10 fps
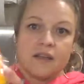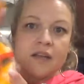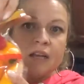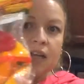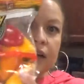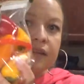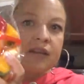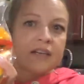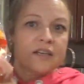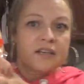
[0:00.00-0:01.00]
I got
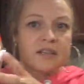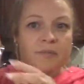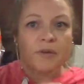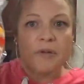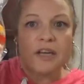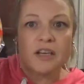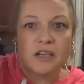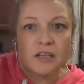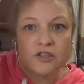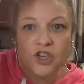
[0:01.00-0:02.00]
these. I'm gonna make
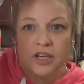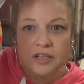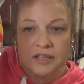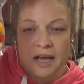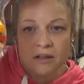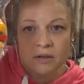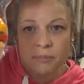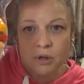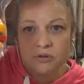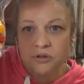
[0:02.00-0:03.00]
chicken salad
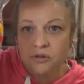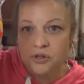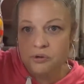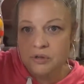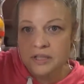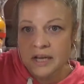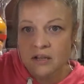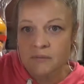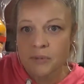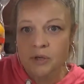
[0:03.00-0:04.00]
boats or tuna
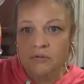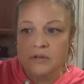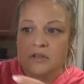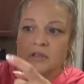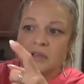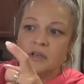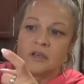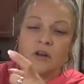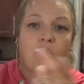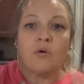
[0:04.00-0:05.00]
salad boats
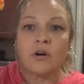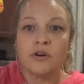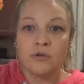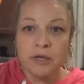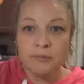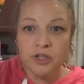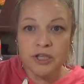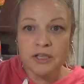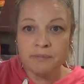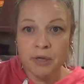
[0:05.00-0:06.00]
or cream
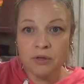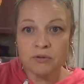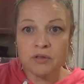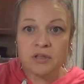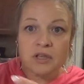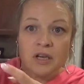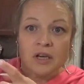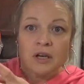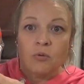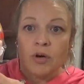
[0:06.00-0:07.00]
cheese boats.
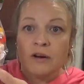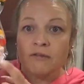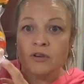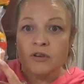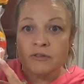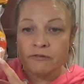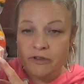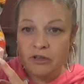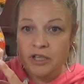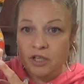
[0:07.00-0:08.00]
Whatever
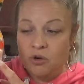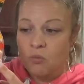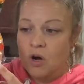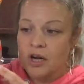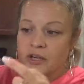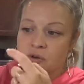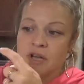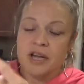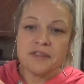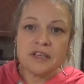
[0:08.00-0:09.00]
filling you want, you
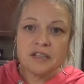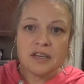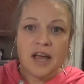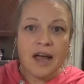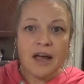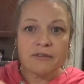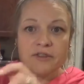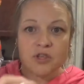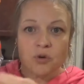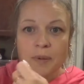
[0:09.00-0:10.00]
cut these in half,
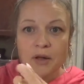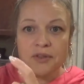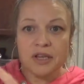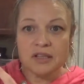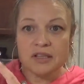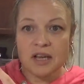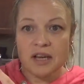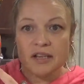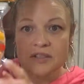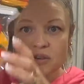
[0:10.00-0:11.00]
scoop out the
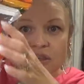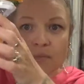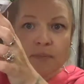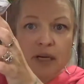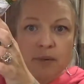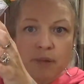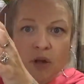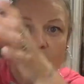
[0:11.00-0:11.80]
insides. They're little mini bell